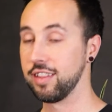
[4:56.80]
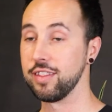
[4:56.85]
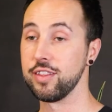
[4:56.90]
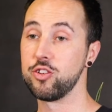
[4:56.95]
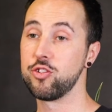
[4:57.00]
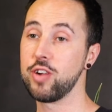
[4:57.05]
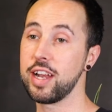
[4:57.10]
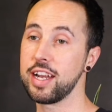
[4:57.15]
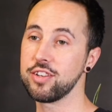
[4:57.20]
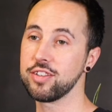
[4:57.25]
The
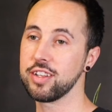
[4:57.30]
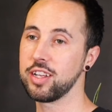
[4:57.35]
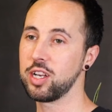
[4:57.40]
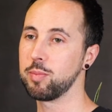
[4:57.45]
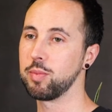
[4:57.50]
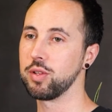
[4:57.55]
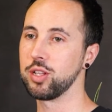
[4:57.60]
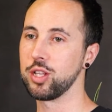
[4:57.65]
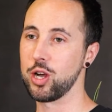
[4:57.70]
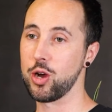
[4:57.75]
drainage layer
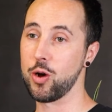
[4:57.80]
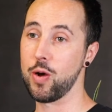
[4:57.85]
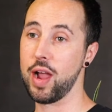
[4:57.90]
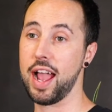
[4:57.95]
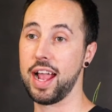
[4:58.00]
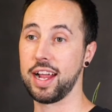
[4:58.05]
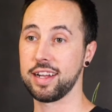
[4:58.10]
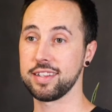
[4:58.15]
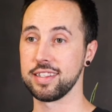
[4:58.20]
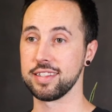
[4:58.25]
below
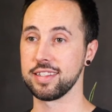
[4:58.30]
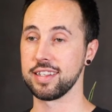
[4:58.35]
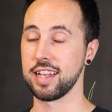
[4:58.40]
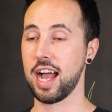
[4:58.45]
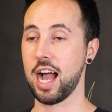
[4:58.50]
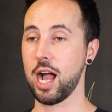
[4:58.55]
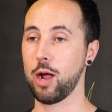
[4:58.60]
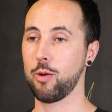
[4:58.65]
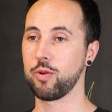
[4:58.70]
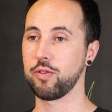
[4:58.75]
acts as an
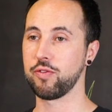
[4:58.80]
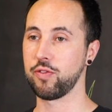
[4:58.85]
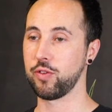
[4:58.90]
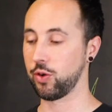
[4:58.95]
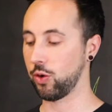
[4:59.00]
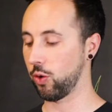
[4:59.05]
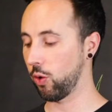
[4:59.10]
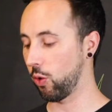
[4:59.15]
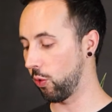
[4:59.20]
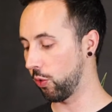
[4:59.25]

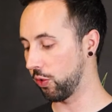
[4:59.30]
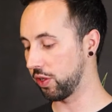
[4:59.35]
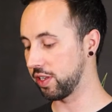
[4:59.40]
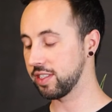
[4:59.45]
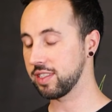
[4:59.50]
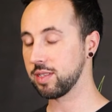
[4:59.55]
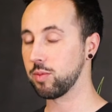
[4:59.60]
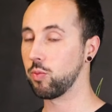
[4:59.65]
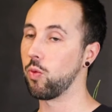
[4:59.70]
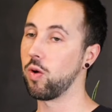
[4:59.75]
aquifer, holding
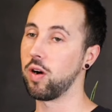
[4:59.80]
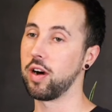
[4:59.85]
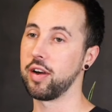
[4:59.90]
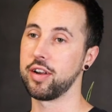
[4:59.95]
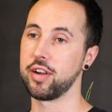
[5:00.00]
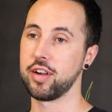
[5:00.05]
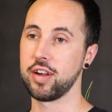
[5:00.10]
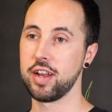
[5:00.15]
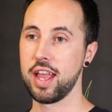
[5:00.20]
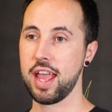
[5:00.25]
some
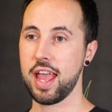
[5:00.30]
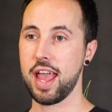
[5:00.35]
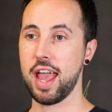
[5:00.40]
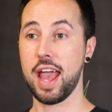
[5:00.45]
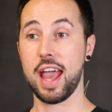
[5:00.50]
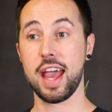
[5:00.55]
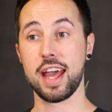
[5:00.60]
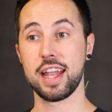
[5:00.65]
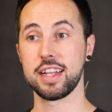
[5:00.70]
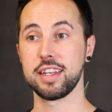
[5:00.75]
water,
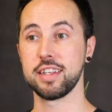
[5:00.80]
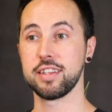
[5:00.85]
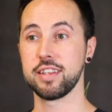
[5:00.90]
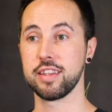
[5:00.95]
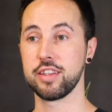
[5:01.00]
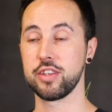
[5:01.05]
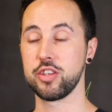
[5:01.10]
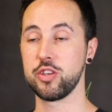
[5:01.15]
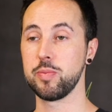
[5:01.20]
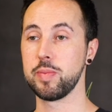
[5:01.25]
adding to
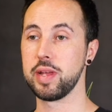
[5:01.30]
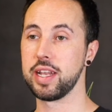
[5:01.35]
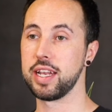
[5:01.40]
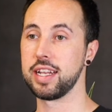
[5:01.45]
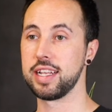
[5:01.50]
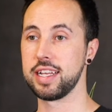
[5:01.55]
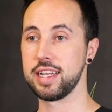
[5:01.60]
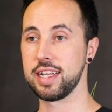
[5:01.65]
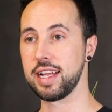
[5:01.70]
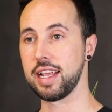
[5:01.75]
the
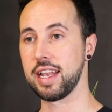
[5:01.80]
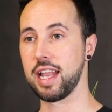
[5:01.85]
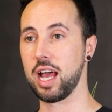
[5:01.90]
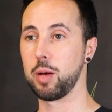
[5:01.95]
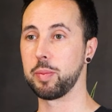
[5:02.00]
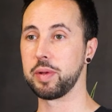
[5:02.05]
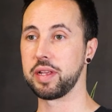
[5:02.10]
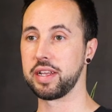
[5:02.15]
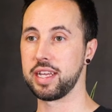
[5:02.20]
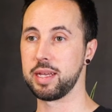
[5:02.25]
humidity and
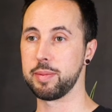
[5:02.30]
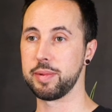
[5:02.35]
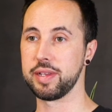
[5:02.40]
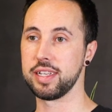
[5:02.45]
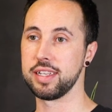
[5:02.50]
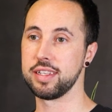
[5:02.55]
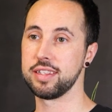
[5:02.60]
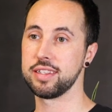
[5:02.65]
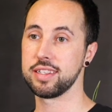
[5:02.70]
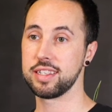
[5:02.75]
helping keeping
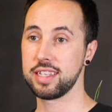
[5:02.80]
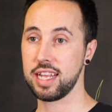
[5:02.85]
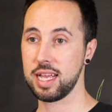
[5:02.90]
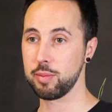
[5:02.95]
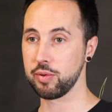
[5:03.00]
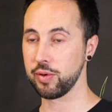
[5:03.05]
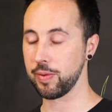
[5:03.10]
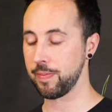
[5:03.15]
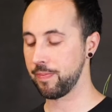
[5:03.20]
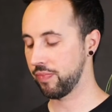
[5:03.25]
it
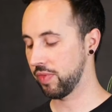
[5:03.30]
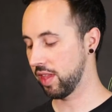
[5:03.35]
stable.